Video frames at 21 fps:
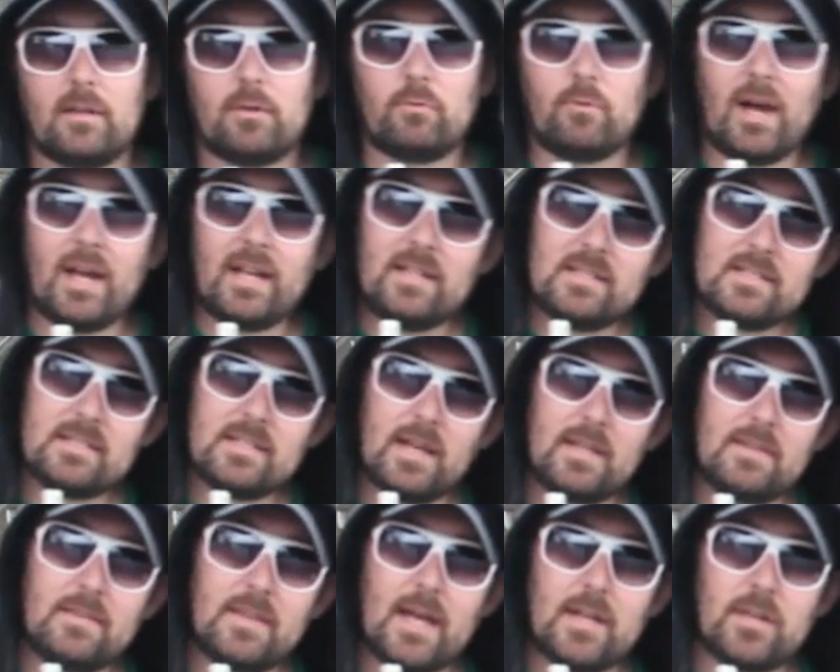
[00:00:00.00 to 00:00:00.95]
right
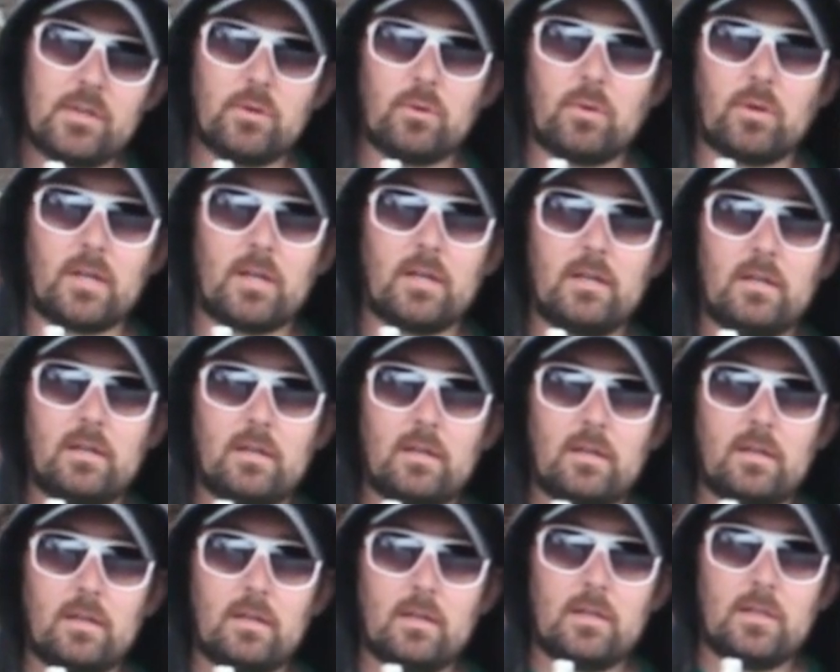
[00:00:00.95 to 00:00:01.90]
inside that door
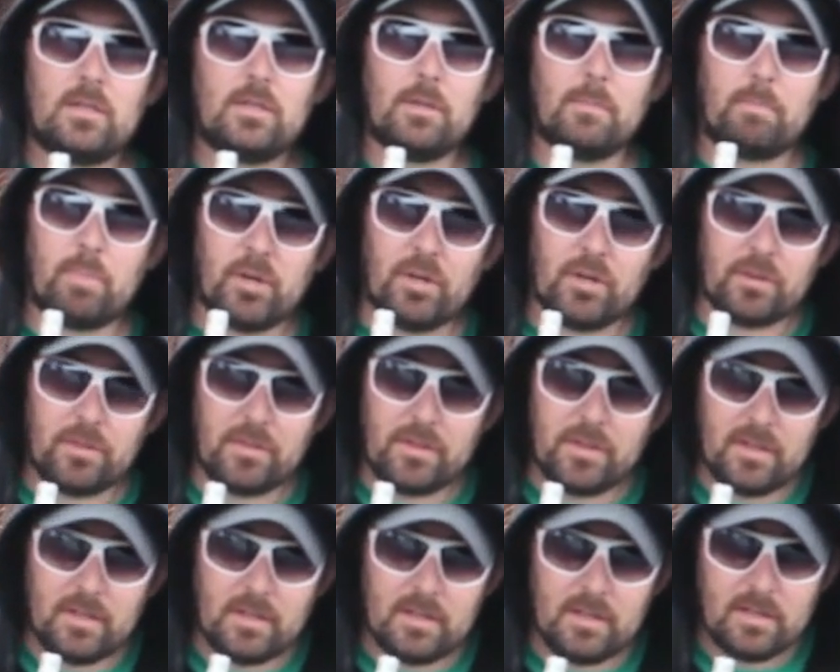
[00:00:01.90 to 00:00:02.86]
The
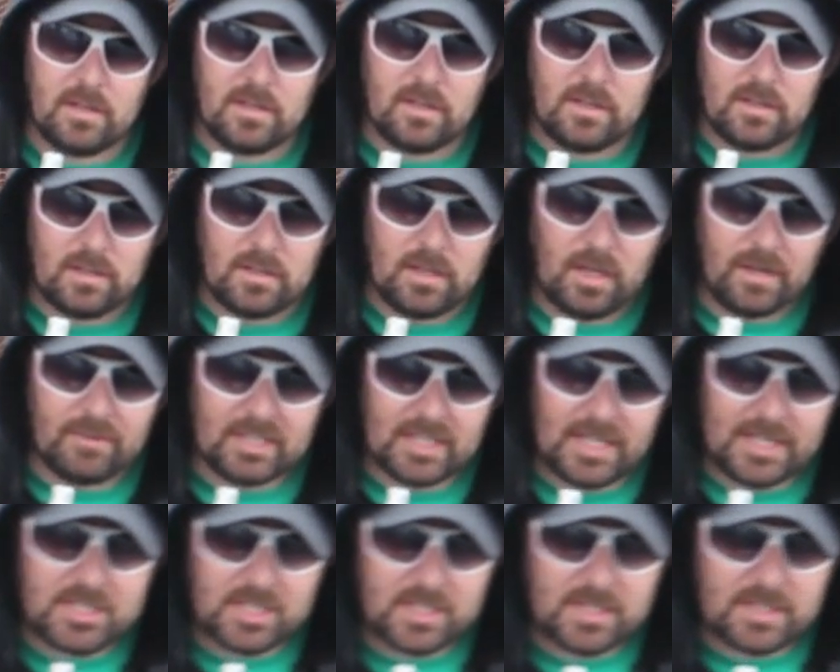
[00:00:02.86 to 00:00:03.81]
Birth of a
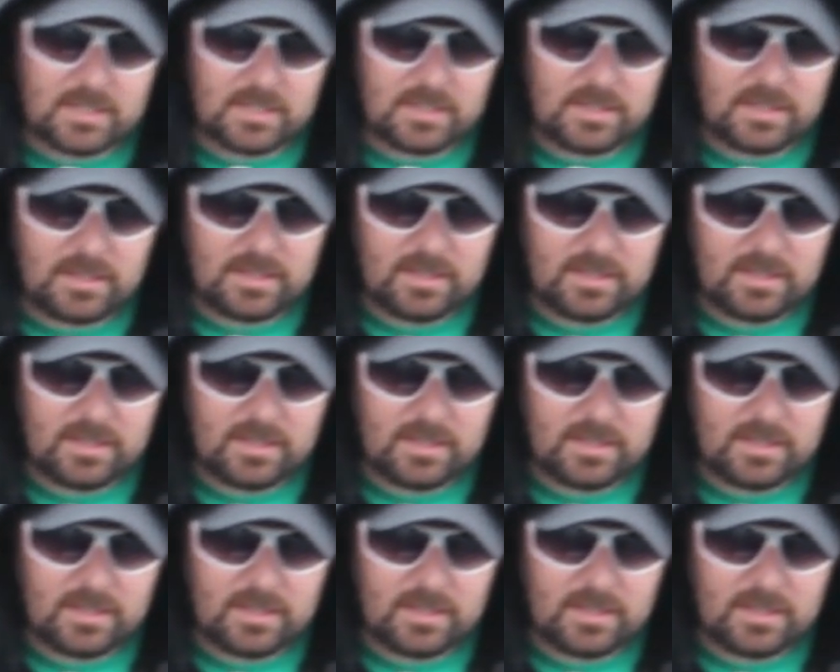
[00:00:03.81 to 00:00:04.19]
Legend.